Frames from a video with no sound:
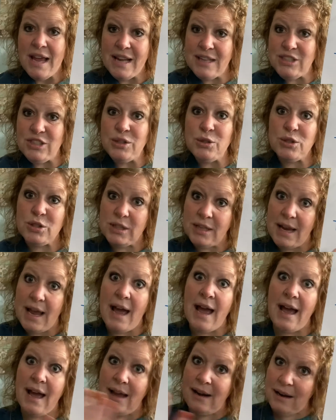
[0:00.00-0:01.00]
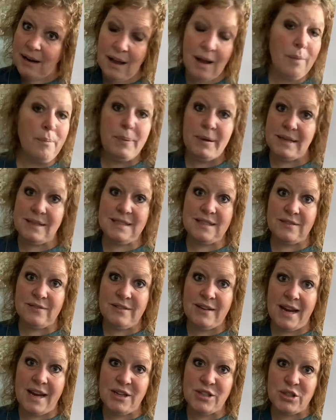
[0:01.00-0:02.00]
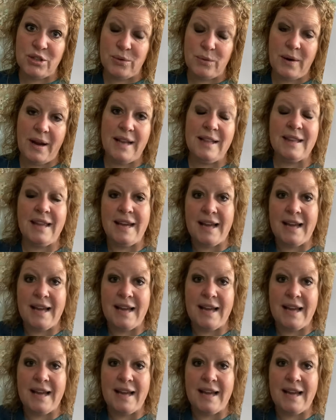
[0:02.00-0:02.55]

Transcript: it's usually on a piece of nature, right?